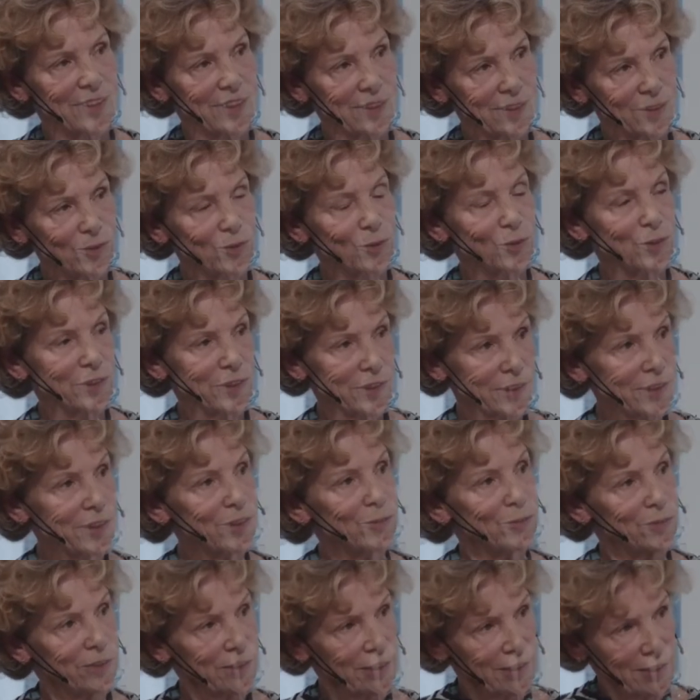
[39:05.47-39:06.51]
Extraordinary. And
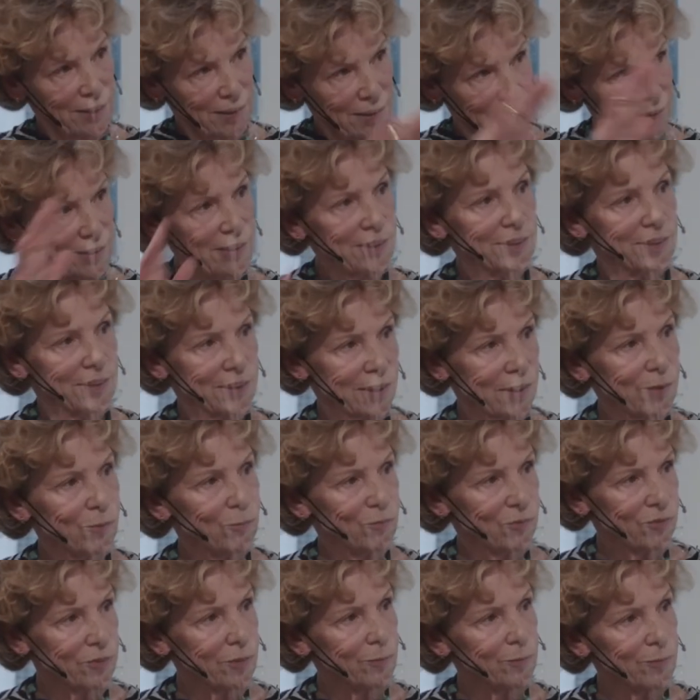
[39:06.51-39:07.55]
you think that does come
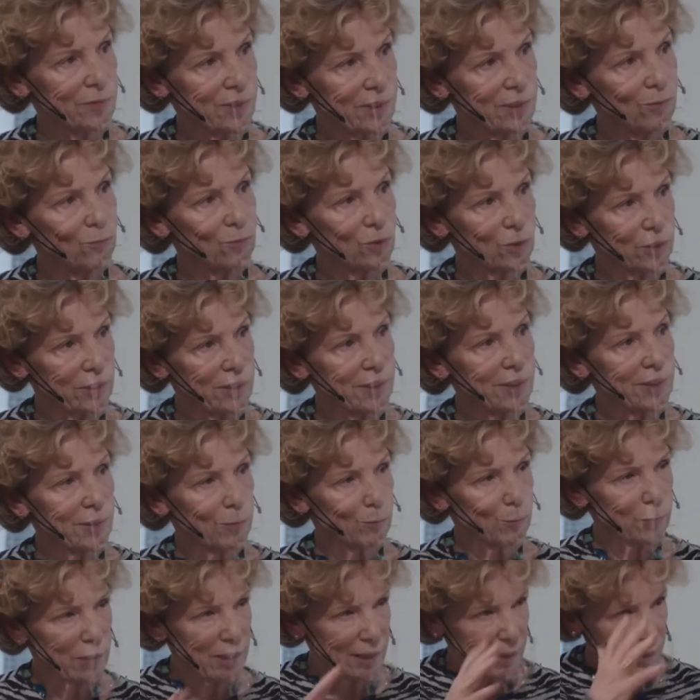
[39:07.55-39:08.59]
from the working in
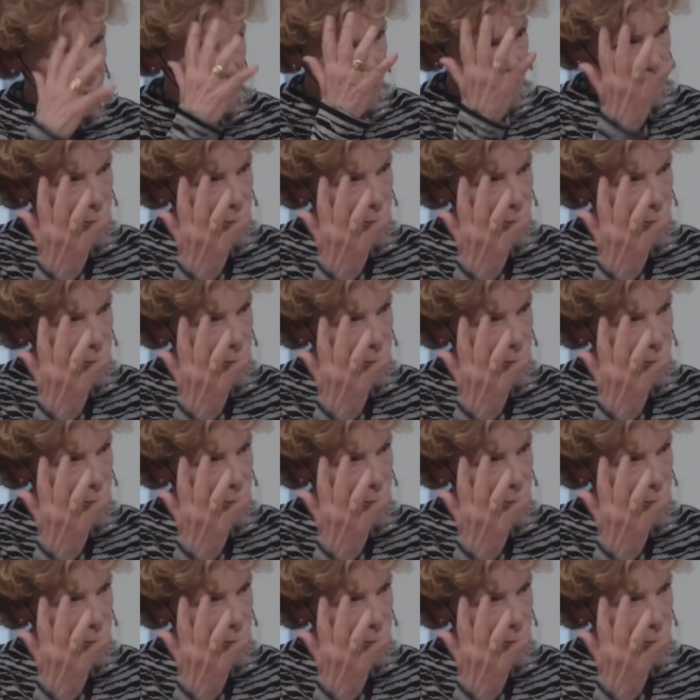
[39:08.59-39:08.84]
black and